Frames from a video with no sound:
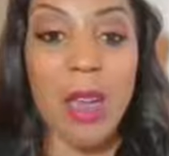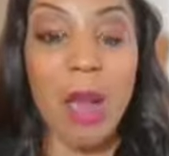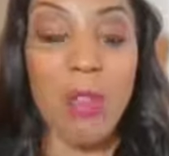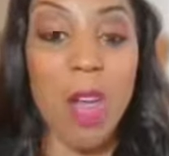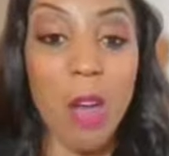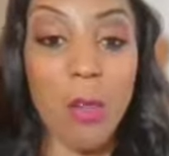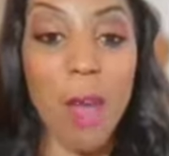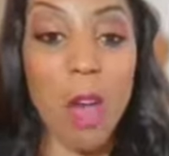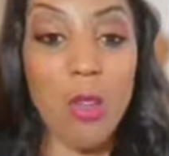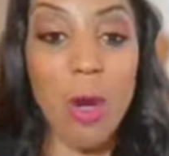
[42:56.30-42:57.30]
I'm talking
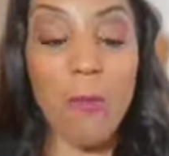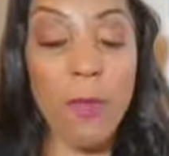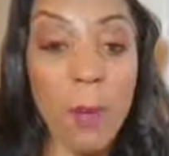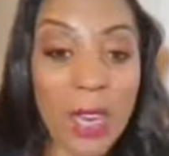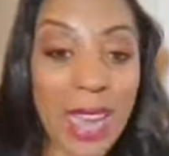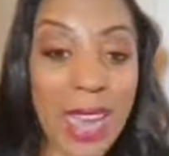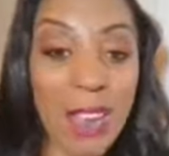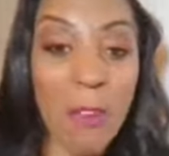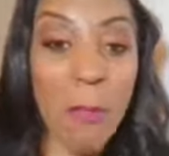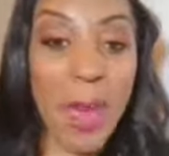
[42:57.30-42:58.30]
about going from a
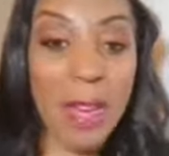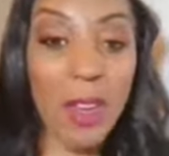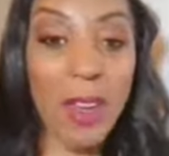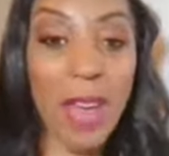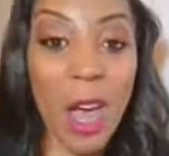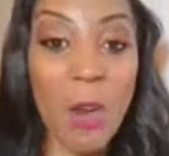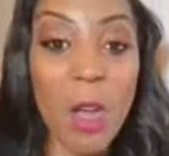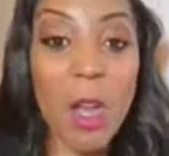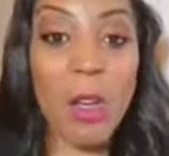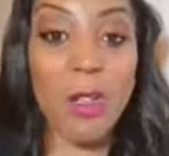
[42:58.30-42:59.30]
negative bank account
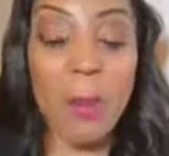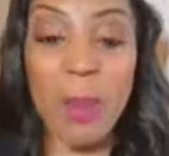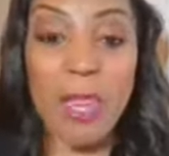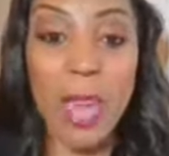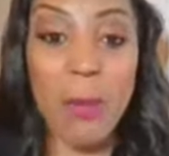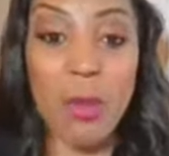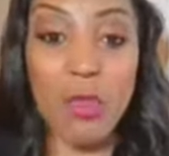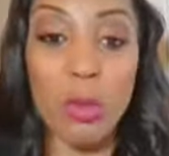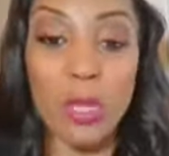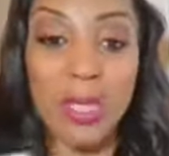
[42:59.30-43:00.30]
to being able to
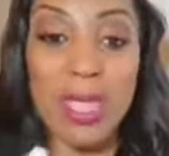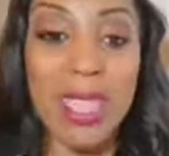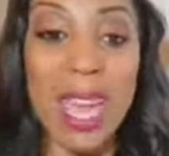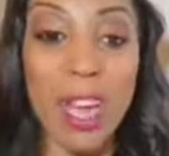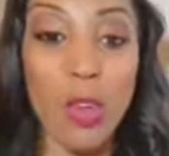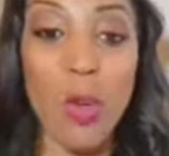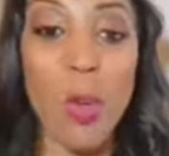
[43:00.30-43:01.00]
do 6K in a